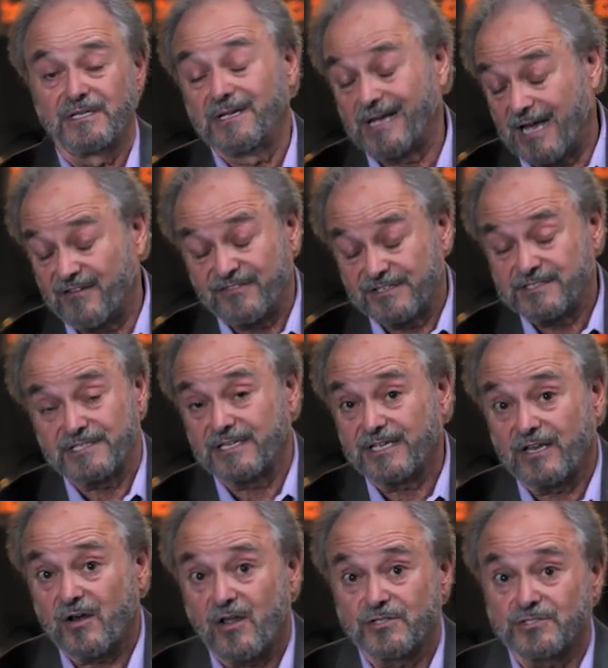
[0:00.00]
Obviously,
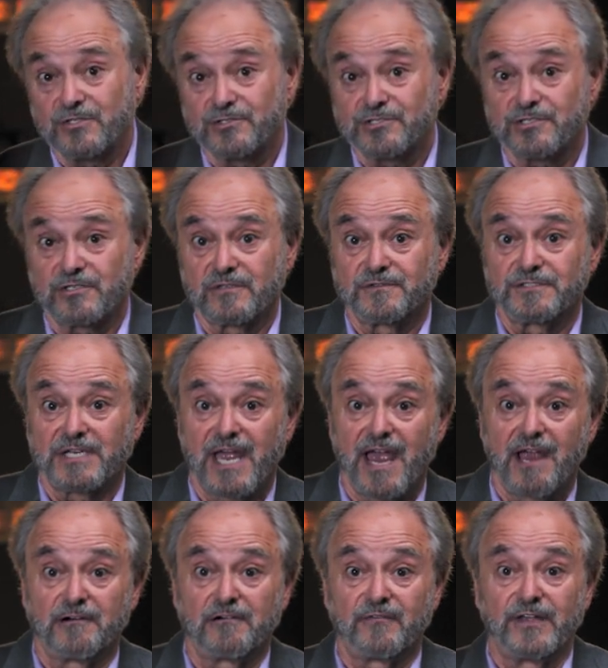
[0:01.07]
it also serves to
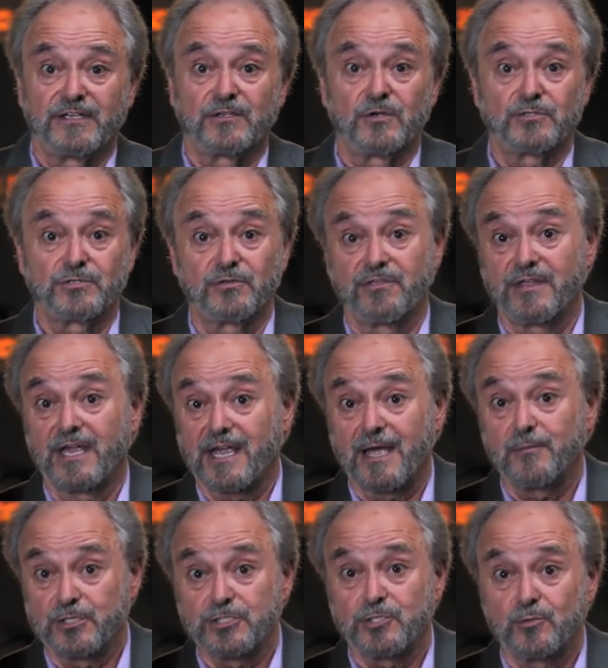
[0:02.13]
aggravate those who think
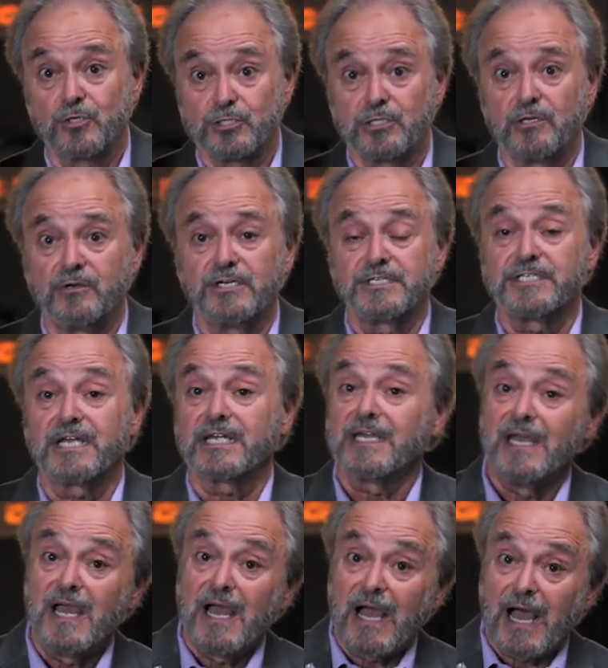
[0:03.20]
I'm a Jewish lunatic.
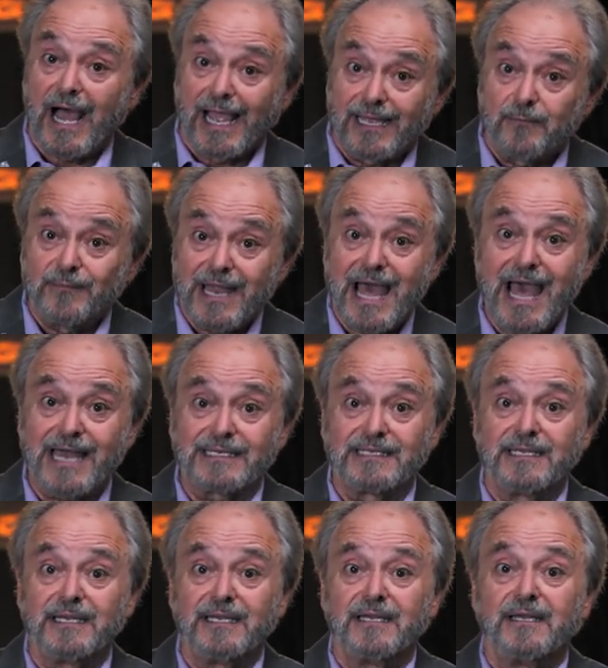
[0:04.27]
I am not.
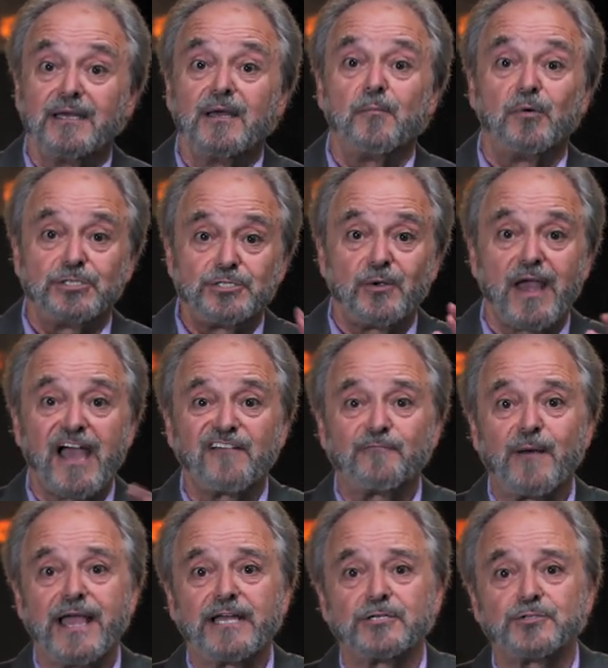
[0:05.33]
But you have
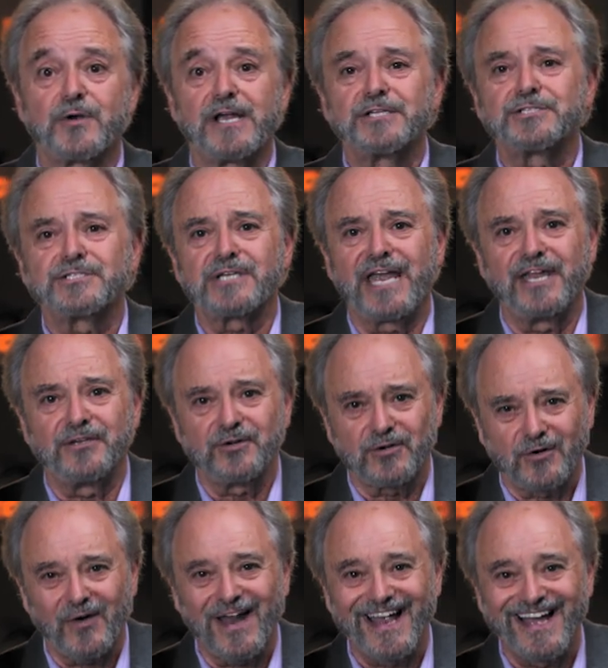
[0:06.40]
my address and your
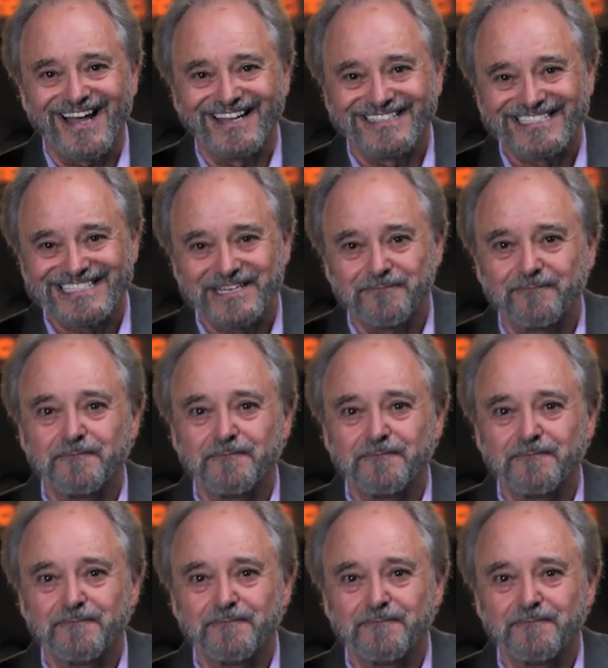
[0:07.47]
crayons.